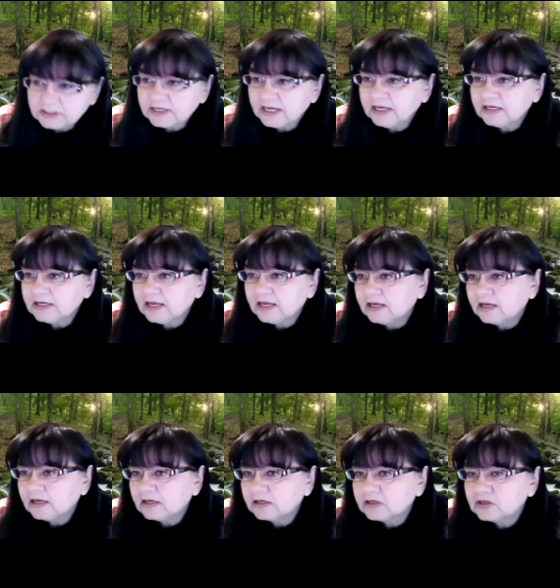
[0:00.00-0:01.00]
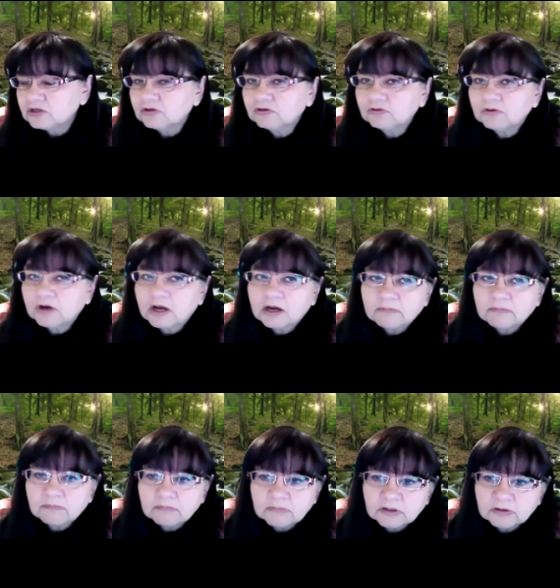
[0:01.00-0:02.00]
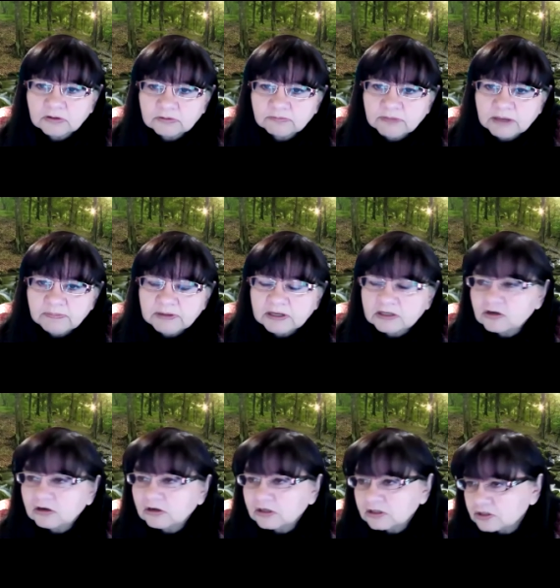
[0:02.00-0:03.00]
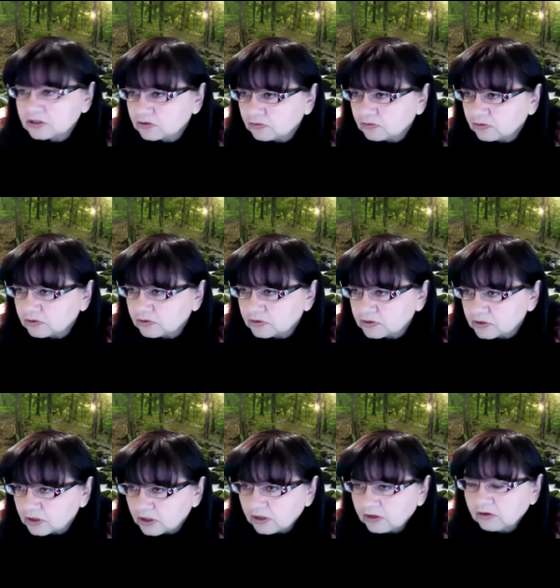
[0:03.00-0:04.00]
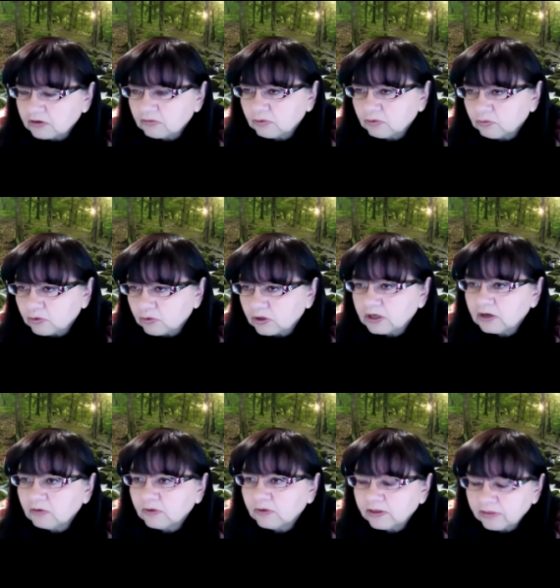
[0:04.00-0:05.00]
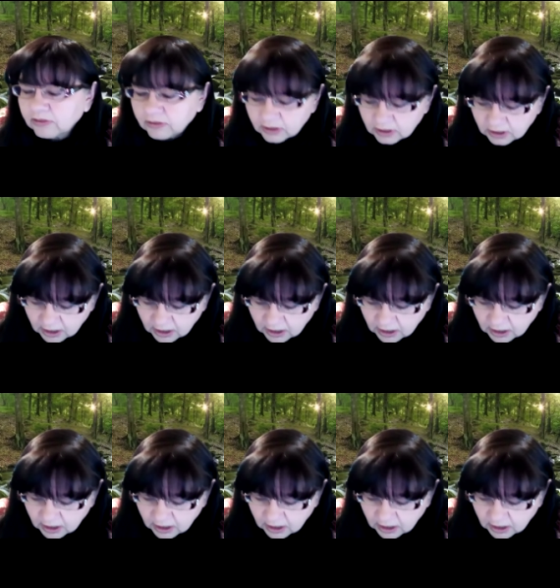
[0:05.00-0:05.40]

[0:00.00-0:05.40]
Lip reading: the state data to maybe a target schools that we're working with.